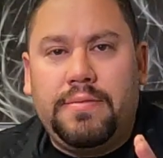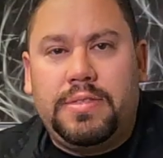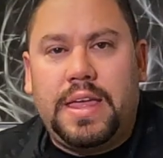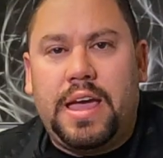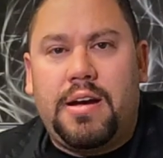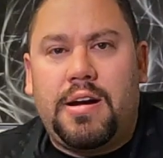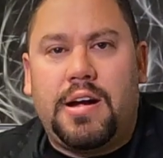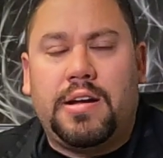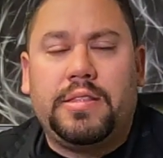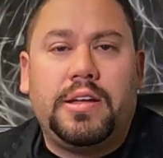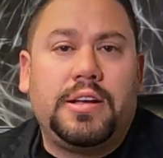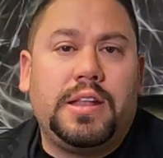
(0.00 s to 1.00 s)
If they
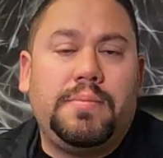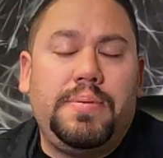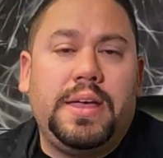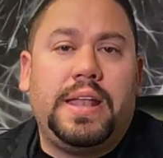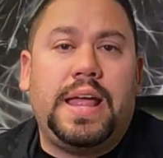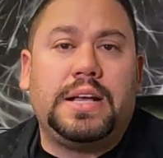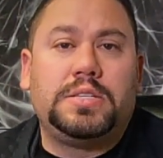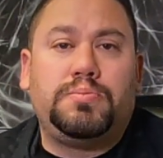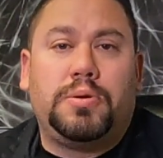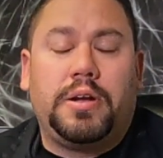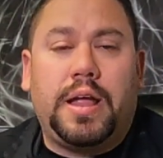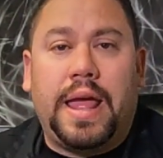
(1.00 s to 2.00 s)
are, they're gonna be an
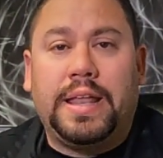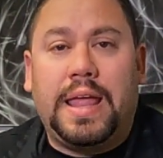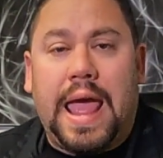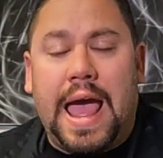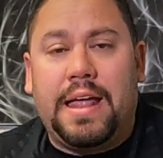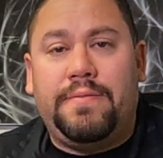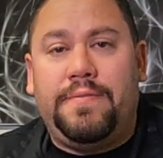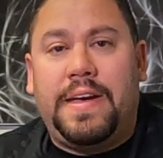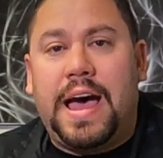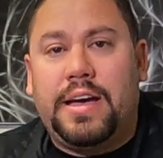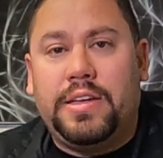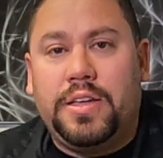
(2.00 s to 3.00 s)
expert and add
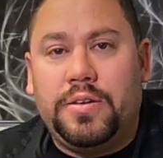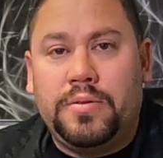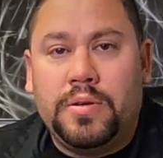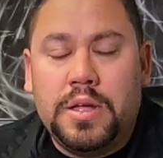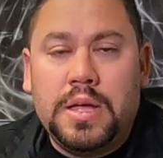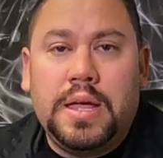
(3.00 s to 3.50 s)
value